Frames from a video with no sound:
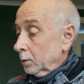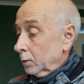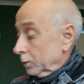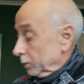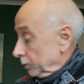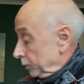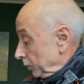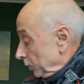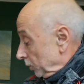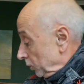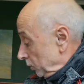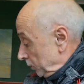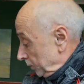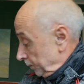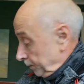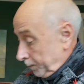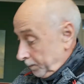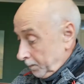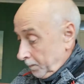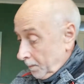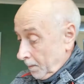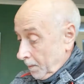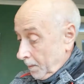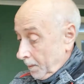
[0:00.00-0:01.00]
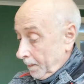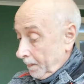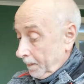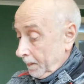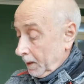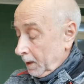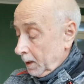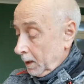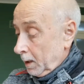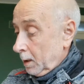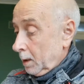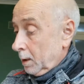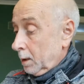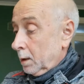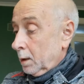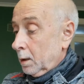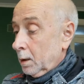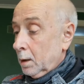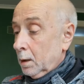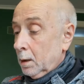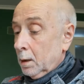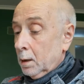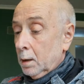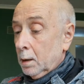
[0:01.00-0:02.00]
So
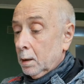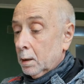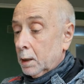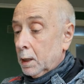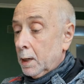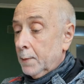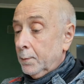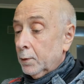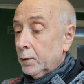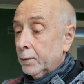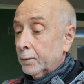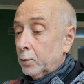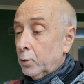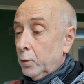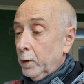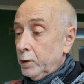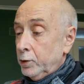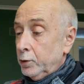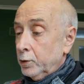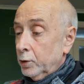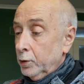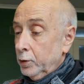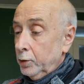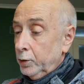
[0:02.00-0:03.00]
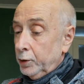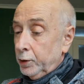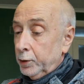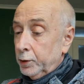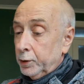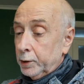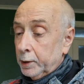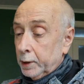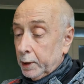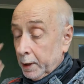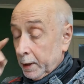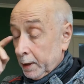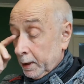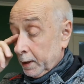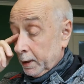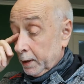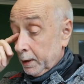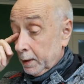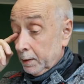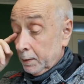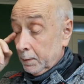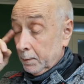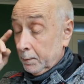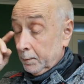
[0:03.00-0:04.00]
a couple of questions
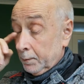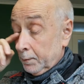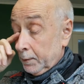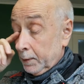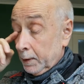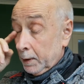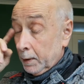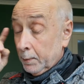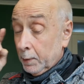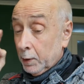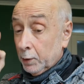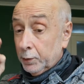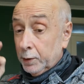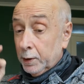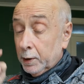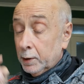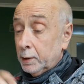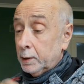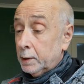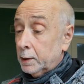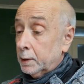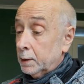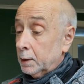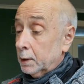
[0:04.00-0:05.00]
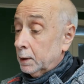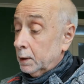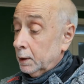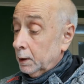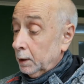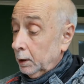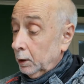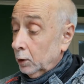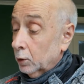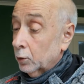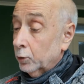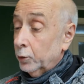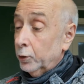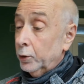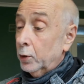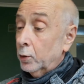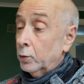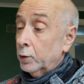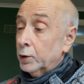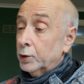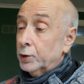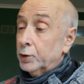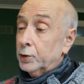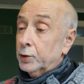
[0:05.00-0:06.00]
about this. You'll
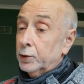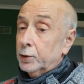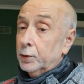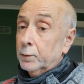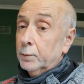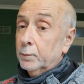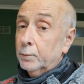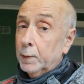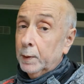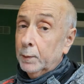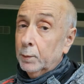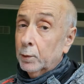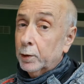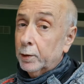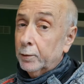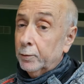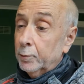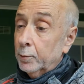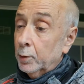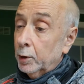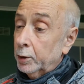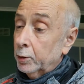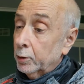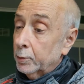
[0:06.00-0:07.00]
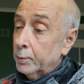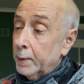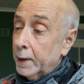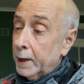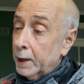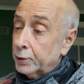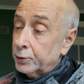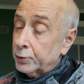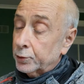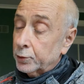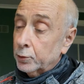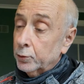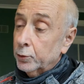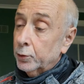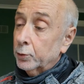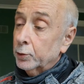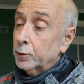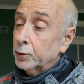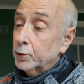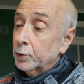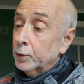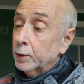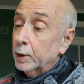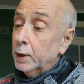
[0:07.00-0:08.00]
notice, people that are familiar with masks will
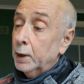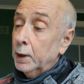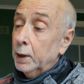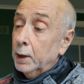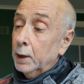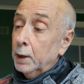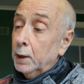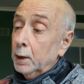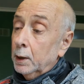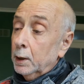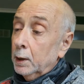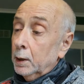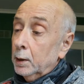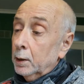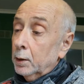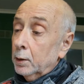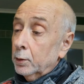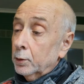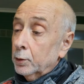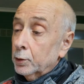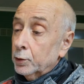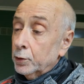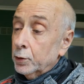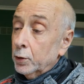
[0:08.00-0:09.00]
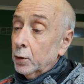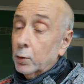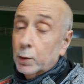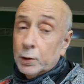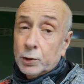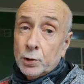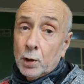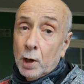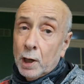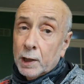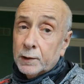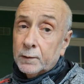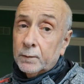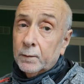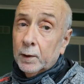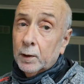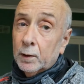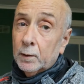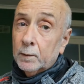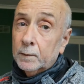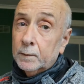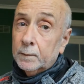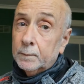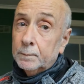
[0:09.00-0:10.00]
notice that there's no exhaust valve.